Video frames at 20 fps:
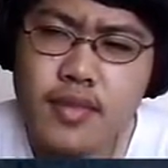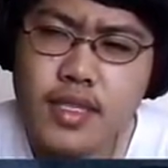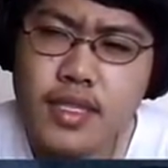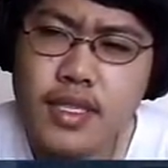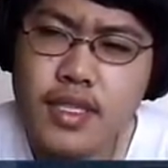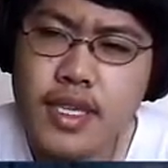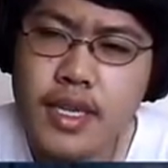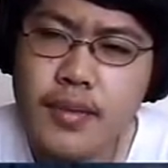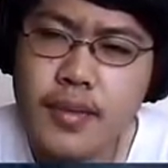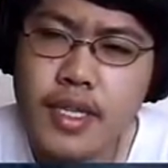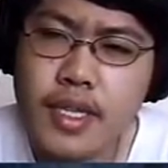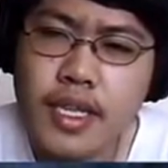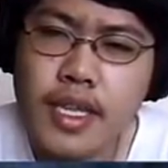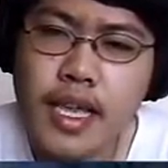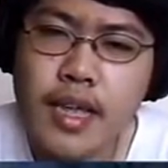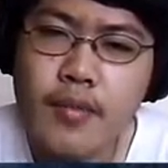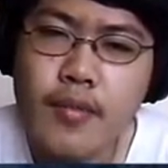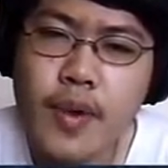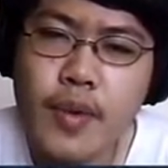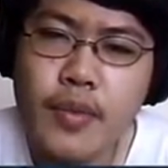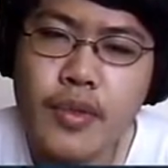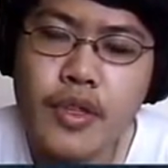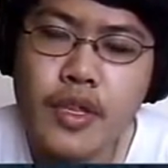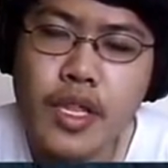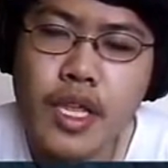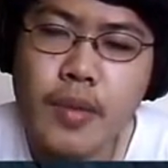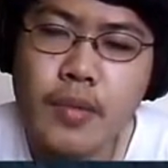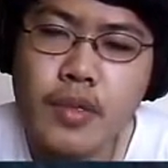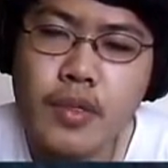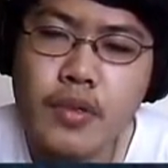damn it, I can't remember the
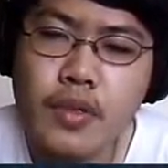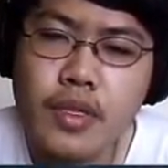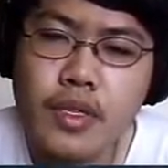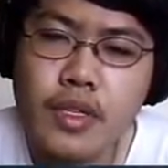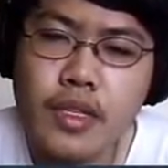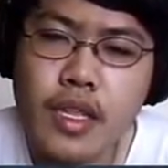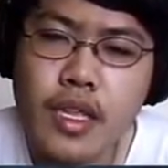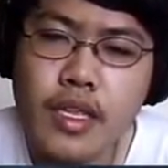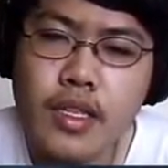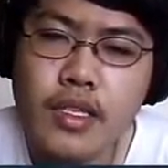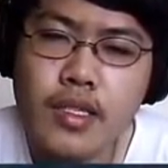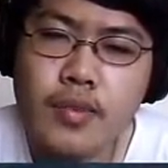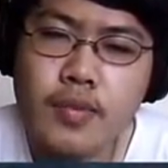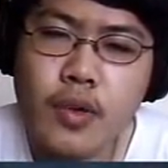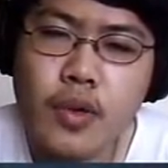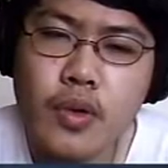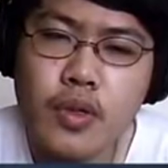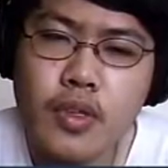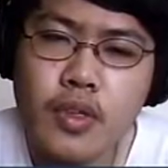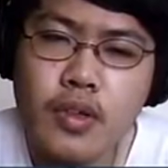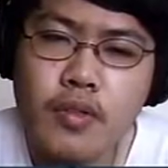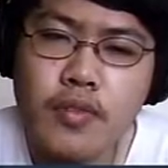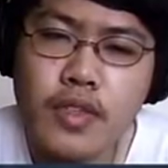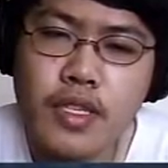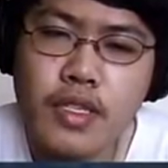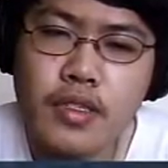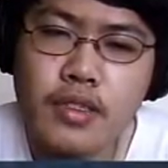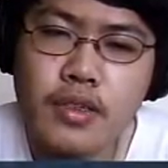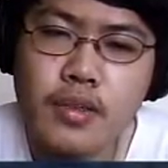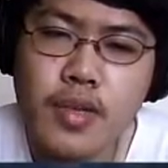name to it. They spoke of
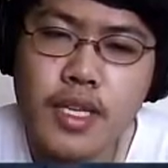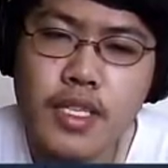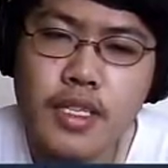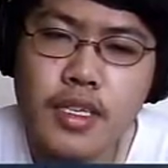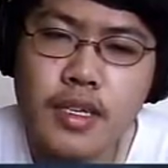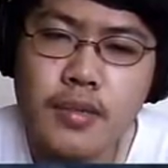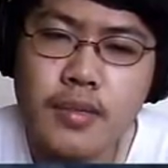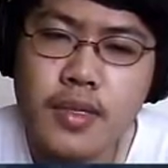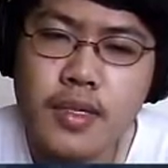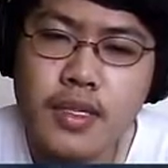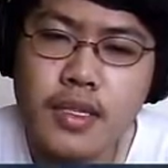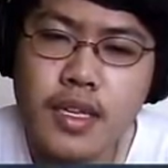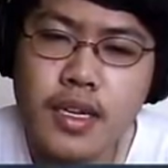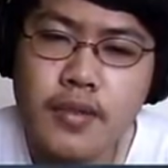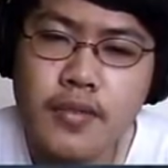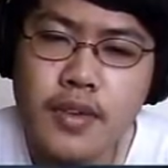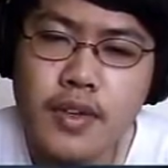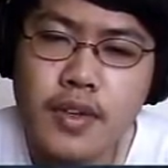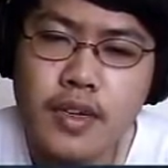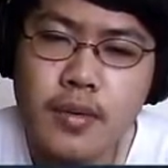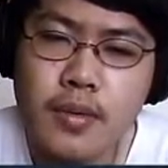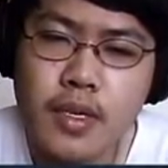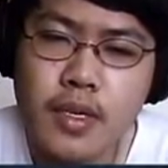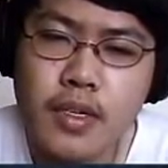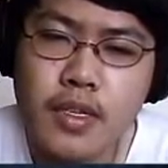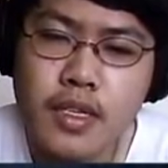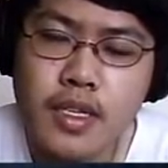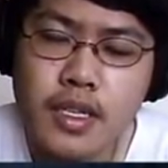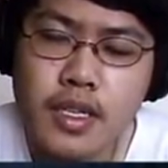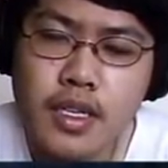it too many times that I forgot about it.
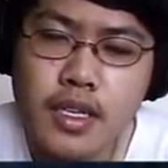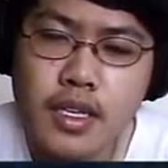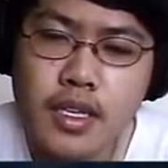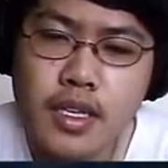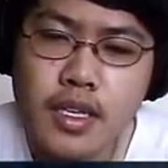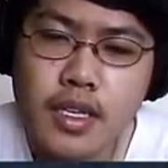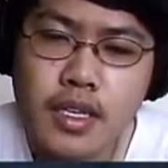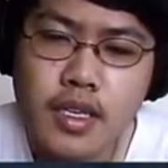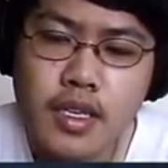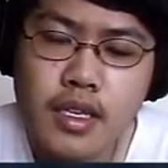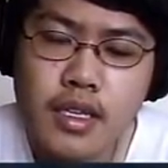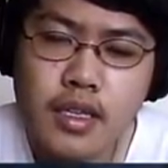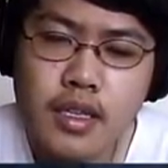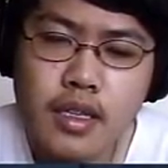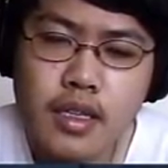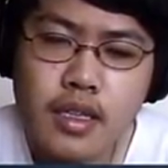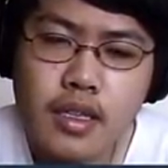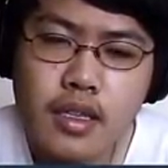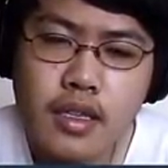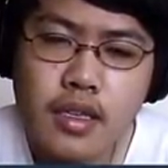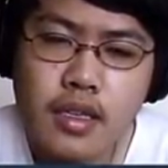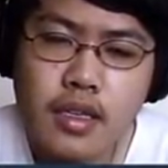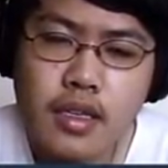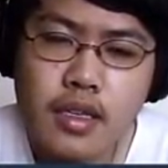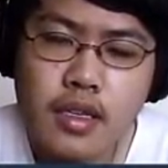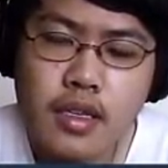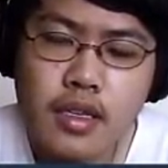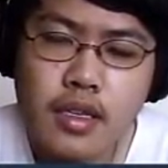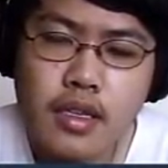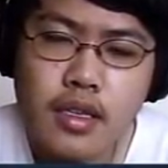
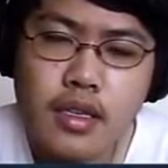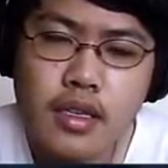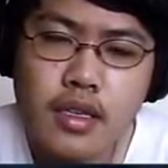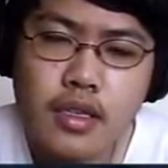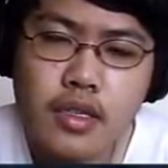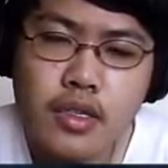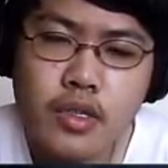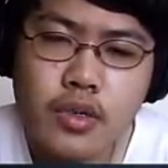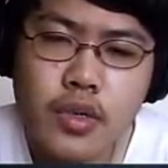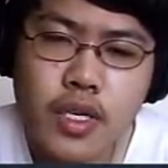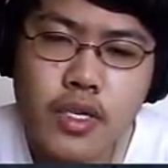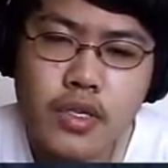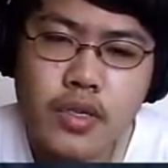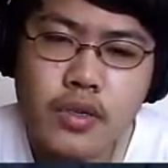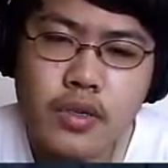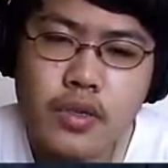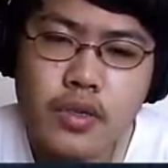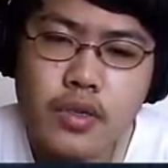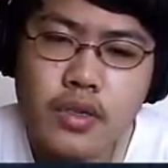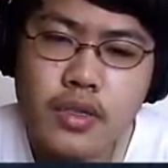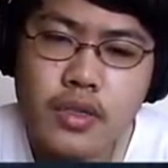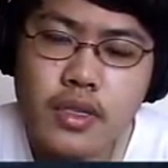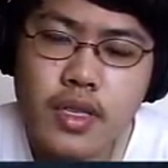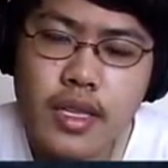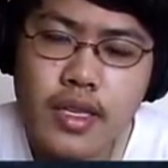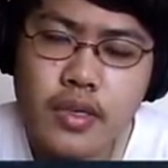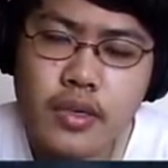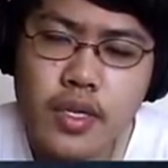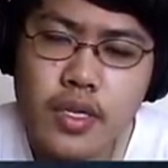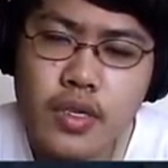The treasure, that
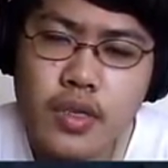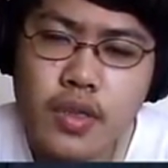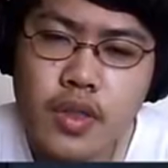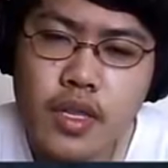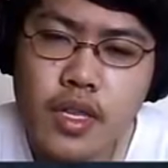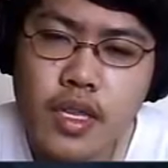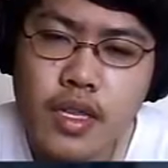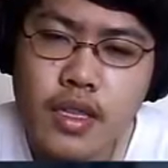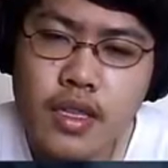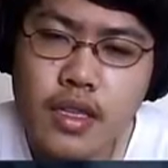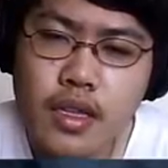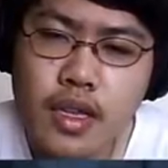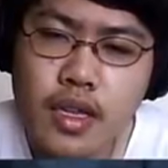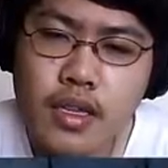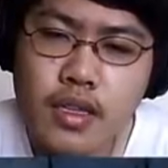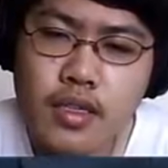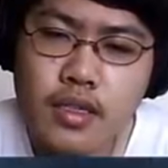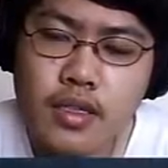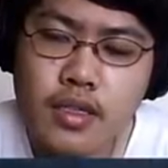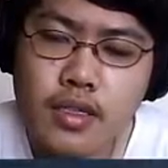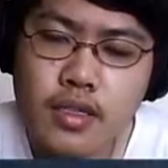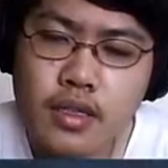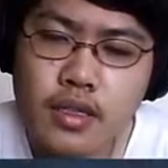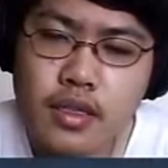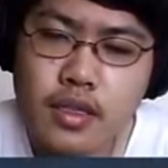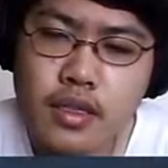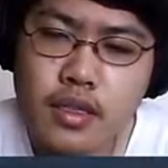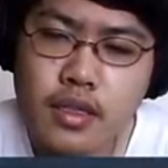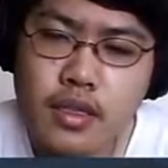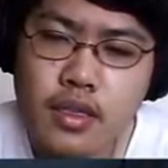treasure thing at the end.
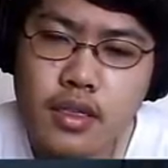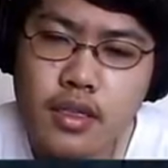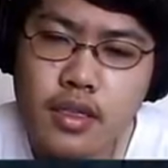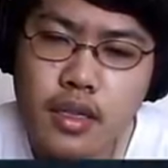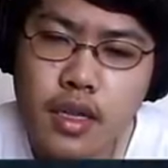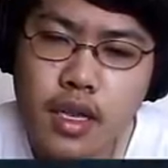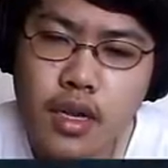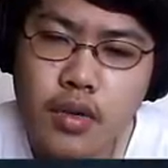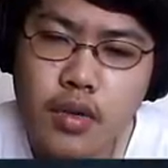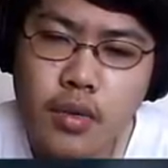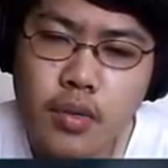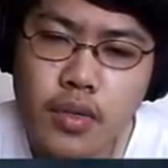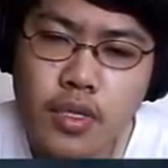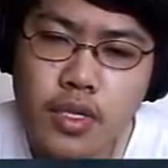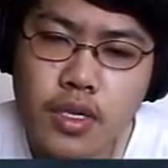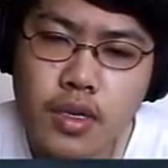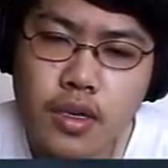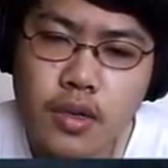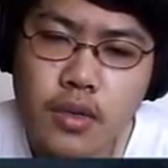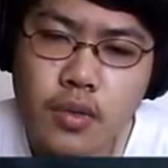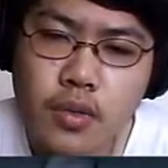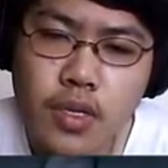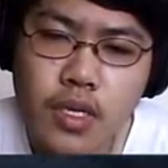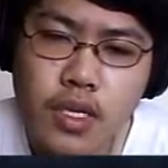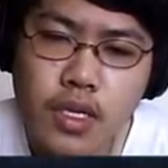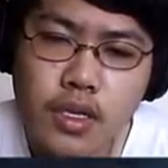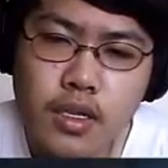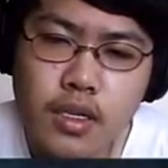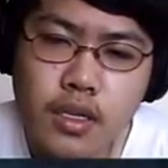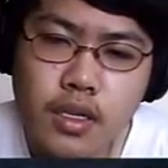I don't know what's called already.
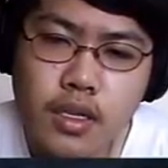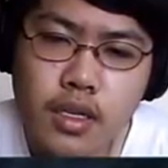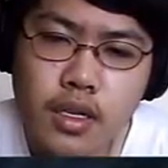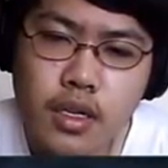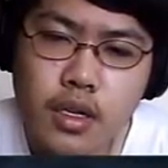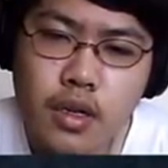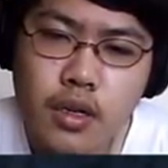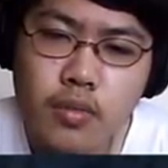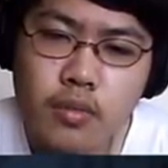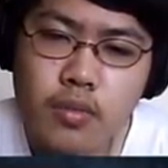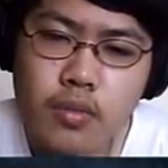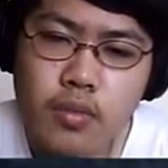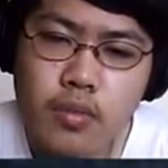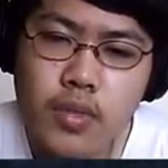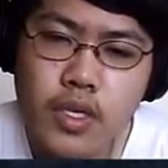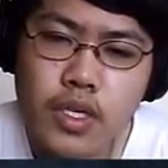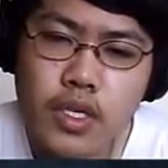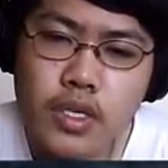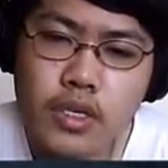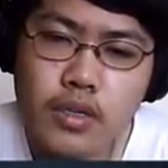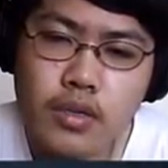Oh, midget.